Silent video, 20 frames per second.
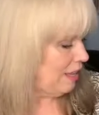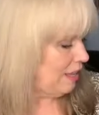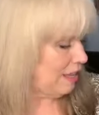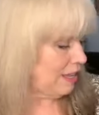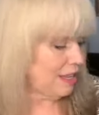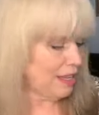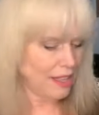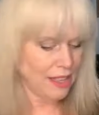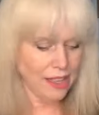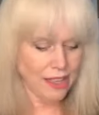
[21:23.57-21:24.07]

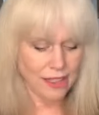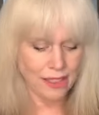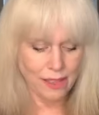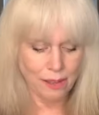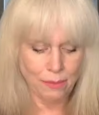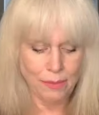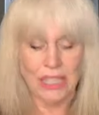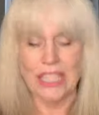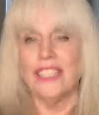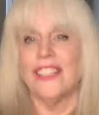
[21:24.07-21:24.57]
in the
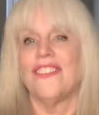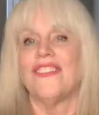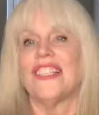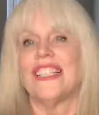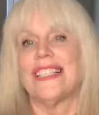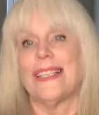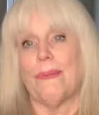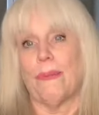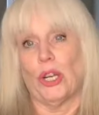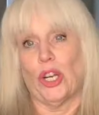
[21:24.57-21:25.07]
middle of the
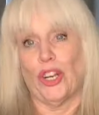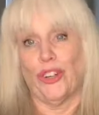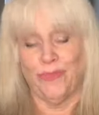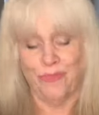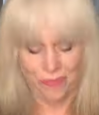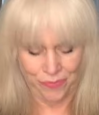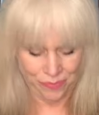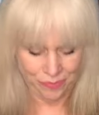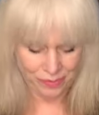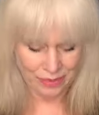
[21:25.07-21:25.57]
summer.
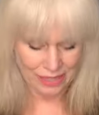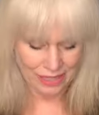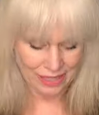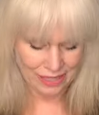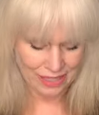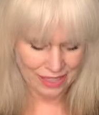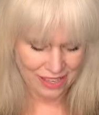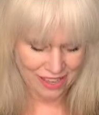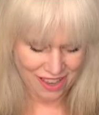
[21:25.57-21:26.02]
So,